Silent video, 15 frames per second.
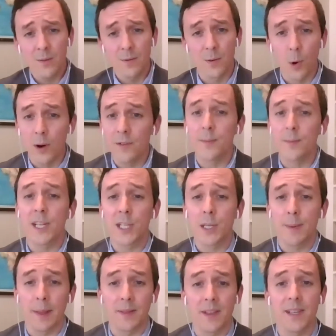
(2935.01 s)
For more information
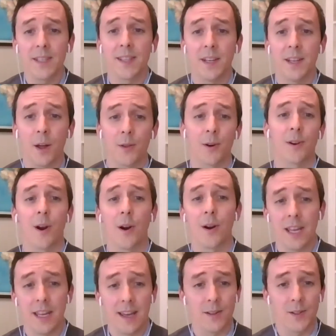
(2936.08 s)
about this and other
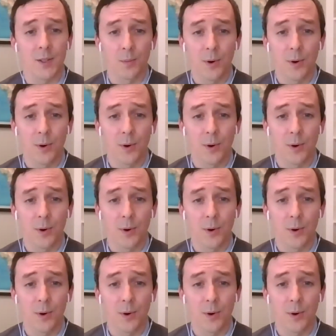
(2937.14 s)
Carnegie Council